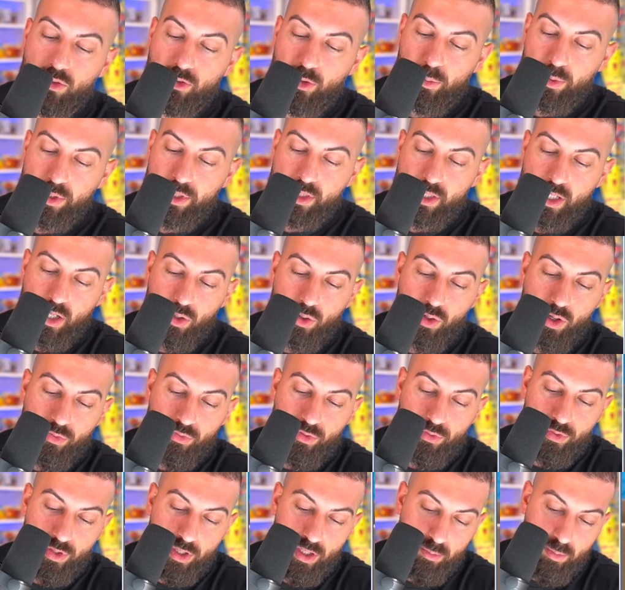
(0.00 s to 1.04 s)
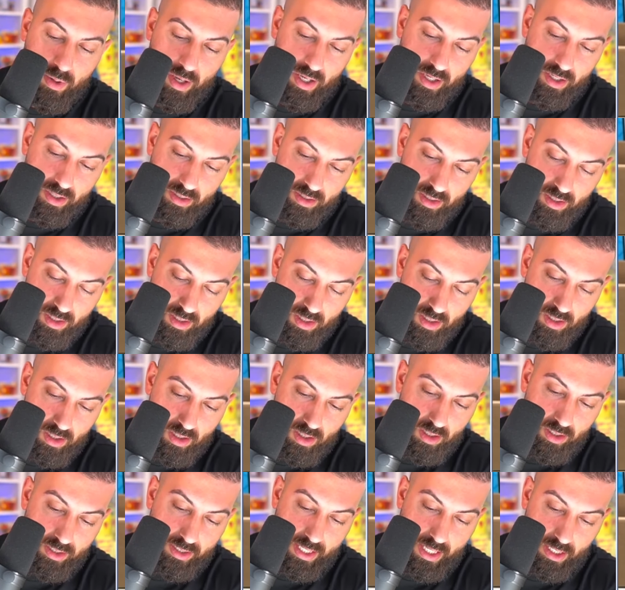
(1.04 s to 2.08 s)
from a seller off of eBay.
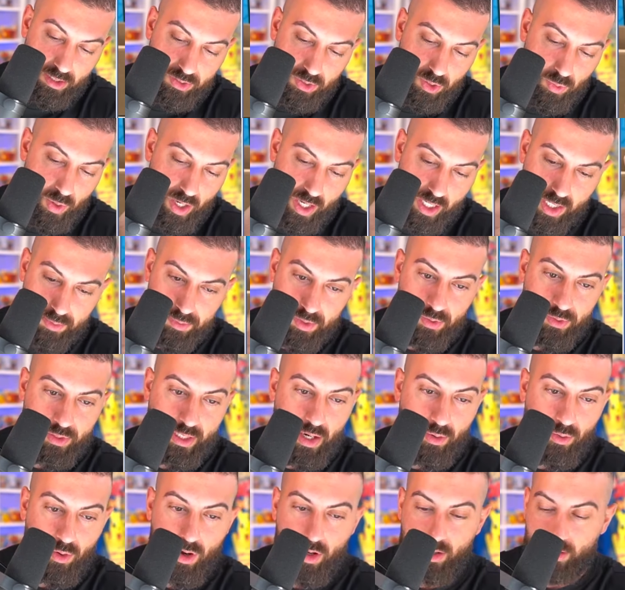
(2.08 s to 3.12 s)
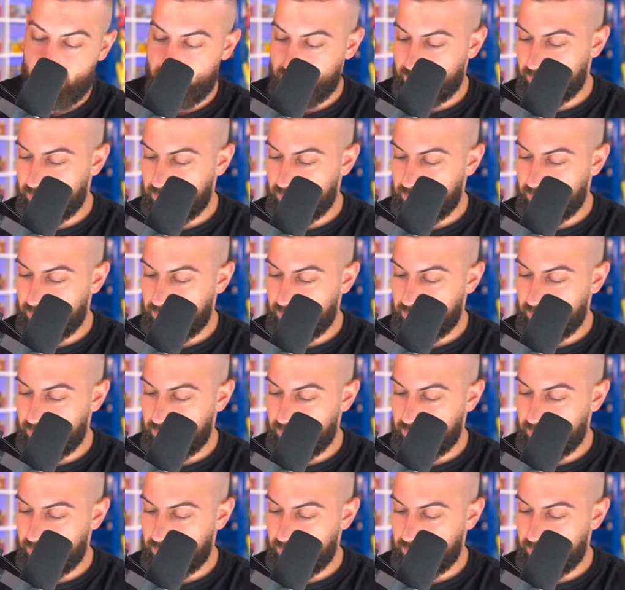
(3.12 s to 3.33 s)
On Keldor. Why'd I keep doing that wrong?